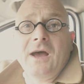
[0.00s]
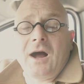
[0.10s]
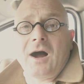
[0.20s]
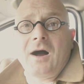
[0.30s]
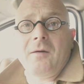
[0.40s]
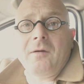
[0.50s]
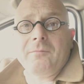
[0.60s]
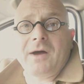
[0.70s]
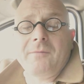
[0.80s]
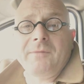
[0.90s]

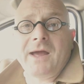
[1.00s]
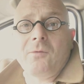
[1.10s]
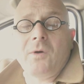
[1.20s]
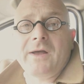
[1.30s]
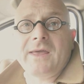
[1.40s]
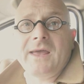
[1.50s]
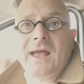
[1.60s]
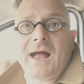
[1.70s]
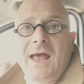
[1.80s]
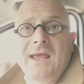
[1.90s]
I'm now
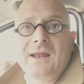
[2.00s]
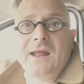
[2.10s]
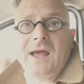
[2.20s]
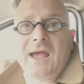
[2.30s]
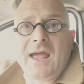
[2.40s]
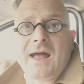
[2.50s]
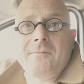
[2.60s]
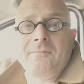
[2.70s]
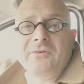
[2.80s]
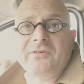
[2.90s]
working 8
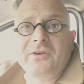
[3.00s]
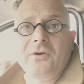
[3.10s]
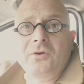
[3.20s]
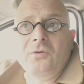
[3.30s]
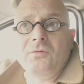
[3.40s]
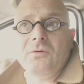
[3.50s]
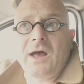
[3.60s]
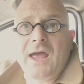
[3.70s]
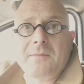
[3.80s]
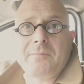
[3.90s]
AM to
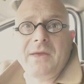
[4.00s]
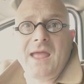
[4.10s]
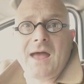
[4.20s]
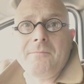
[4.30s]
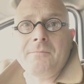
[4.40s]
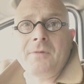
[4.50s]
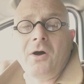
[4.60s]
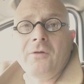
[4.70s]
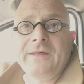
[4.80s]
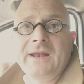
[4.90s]
8 PM
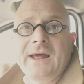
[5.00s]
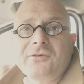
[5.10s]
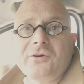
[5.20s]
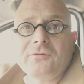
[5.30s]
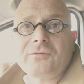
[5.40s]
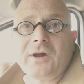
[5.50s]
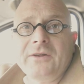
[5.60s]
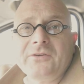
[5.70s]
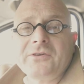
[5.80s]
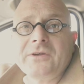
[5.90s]
on the electrical
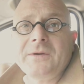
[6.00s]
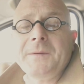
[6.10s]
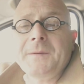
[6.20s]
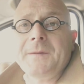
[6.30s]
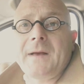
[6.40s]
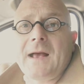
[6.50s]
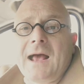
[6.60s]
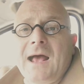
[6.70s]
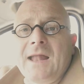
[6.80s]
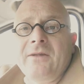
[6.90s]
front,
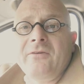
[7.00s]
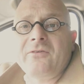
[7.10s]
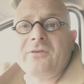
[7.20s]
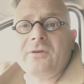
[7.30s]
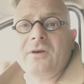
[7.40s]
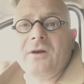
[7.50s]
and